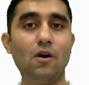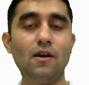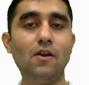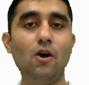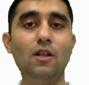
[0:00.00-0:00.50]

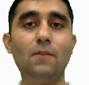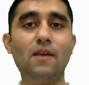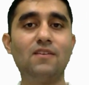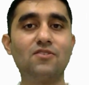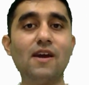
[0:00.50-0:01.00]
in all the
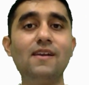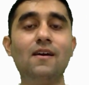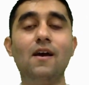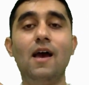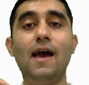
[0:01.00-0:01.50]
places, right?
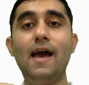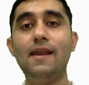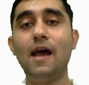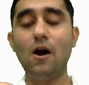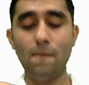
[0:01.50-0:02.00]

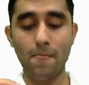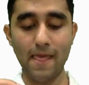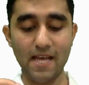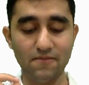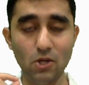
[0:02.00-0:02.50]
And now,
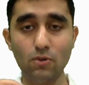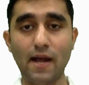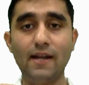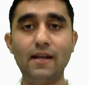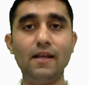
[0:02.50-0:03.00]
as we know
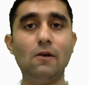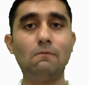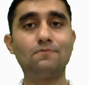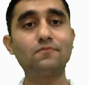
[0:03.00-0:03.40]
that, you know,